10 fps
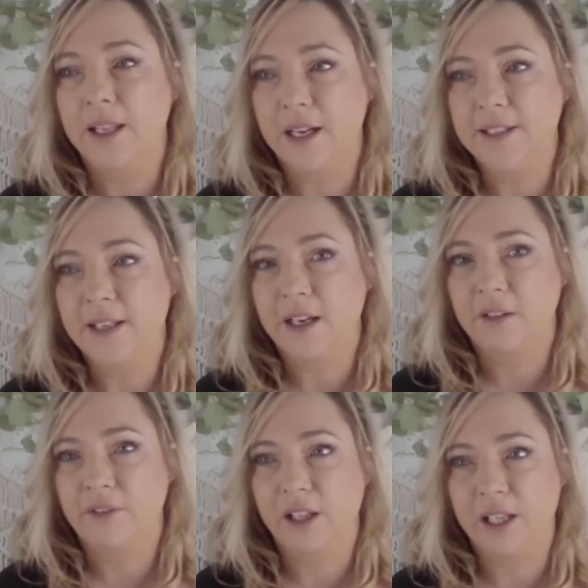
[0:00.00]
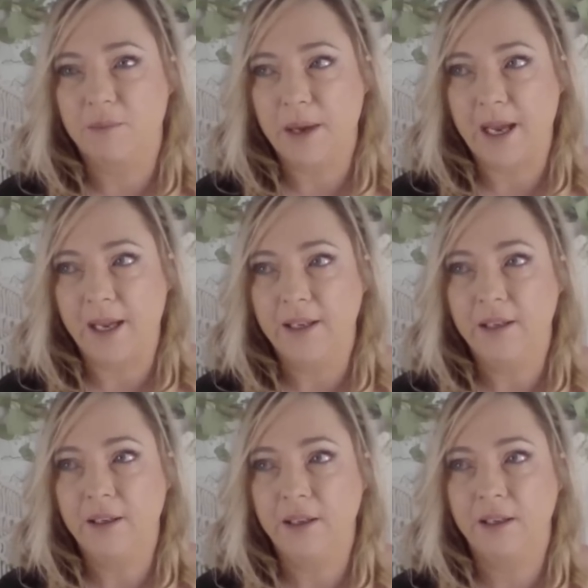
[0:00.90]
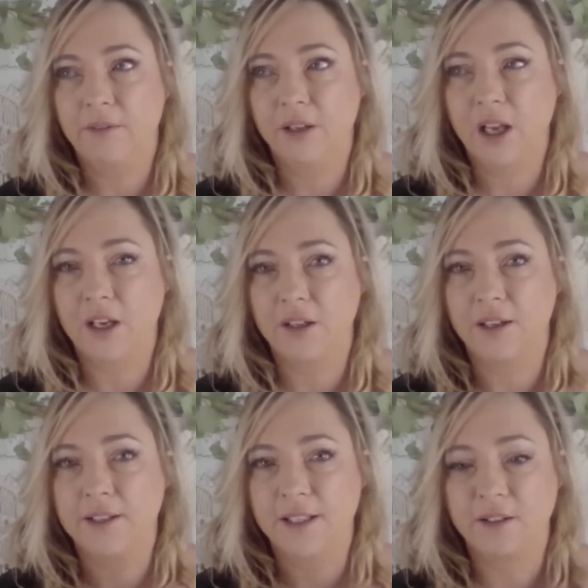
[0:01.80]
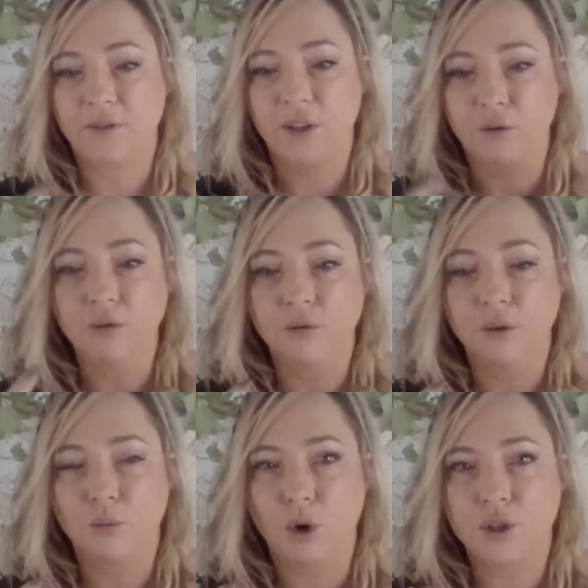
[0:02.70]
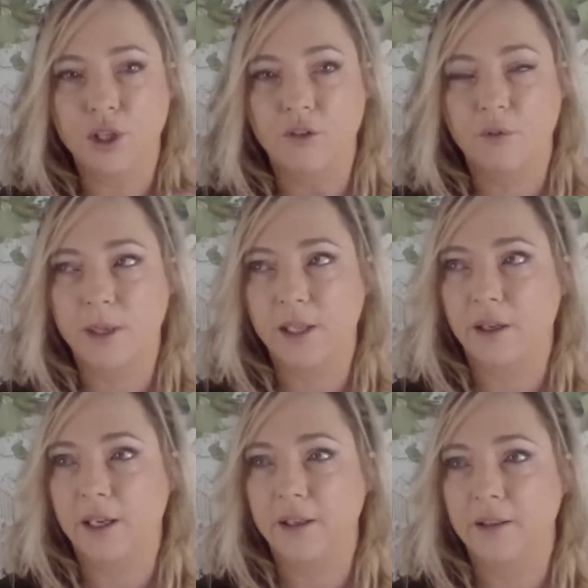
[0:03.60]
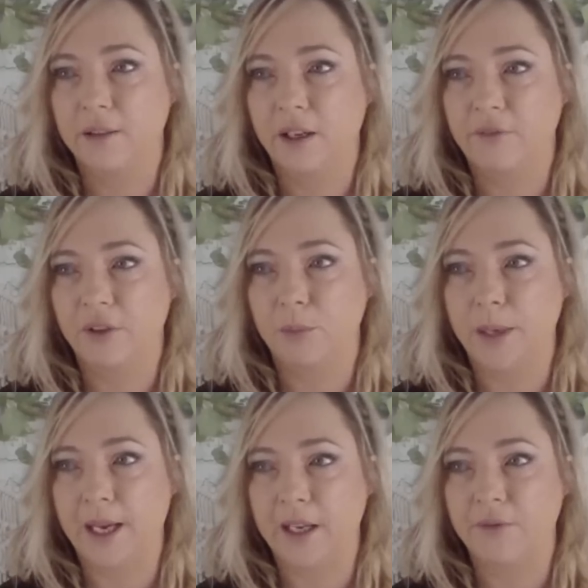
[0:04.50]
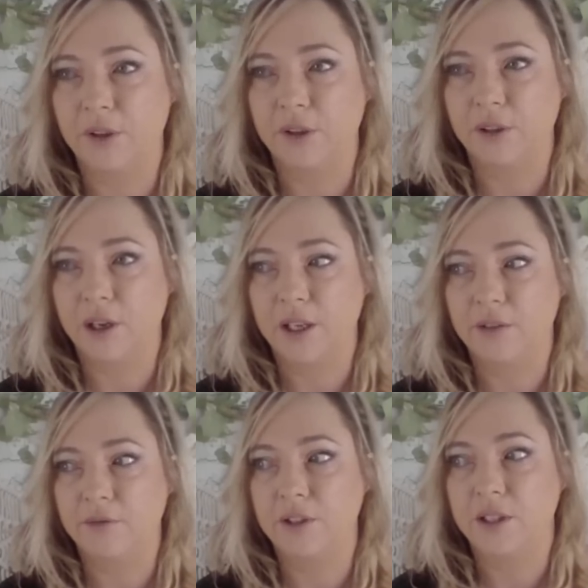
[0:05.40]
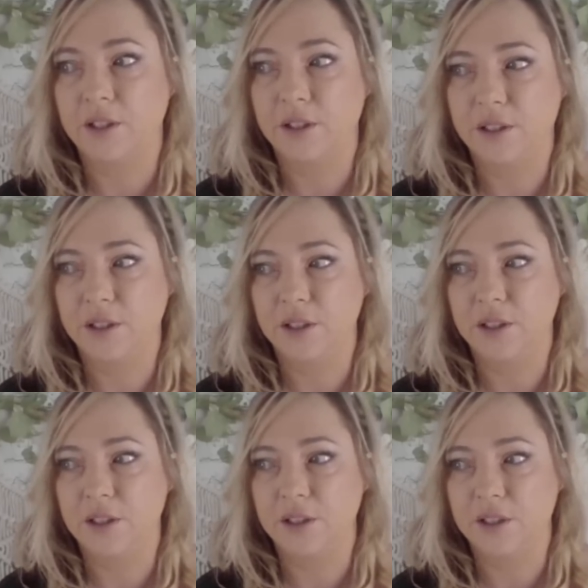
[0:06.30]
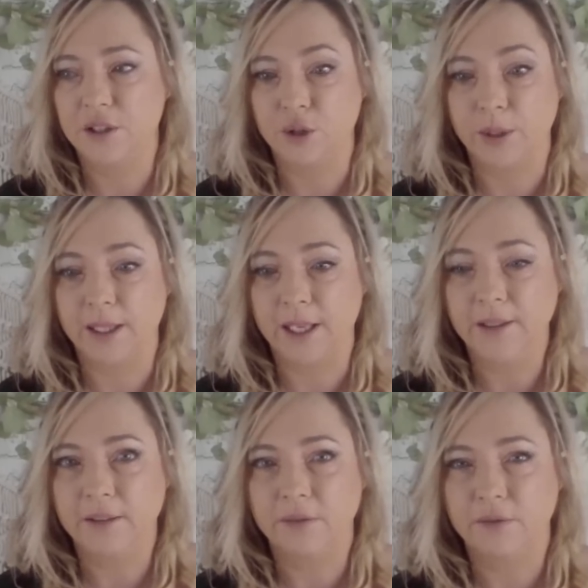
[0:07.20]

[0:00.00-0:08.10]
Then I started feeling bad, kind of a sense of guilt washed over me. Like I felt bad for kind of doing that.